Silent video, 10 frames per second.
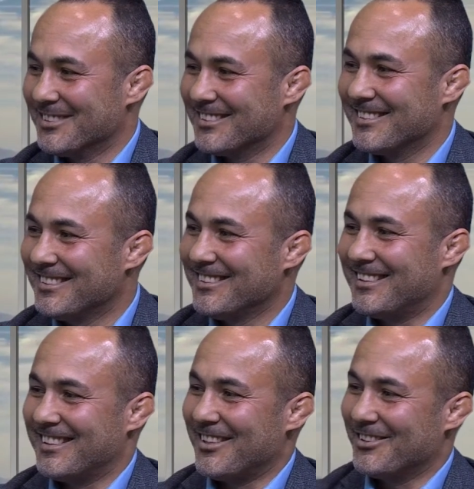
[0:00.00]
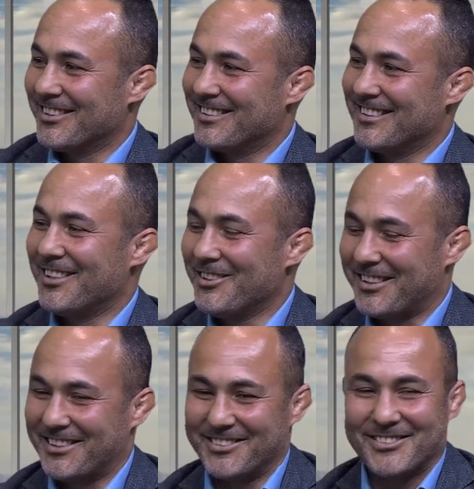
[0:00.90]
I, I was and brand I look, new. And I look
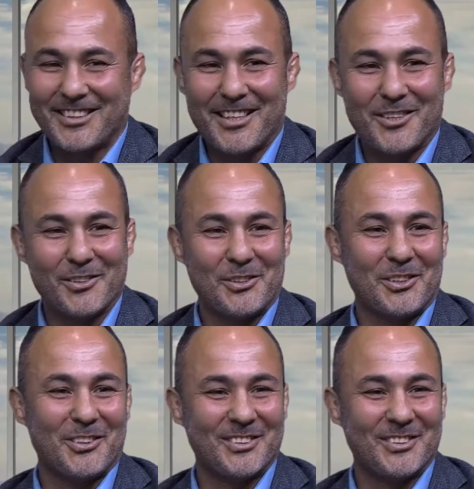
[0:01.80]
at you. You have your own show.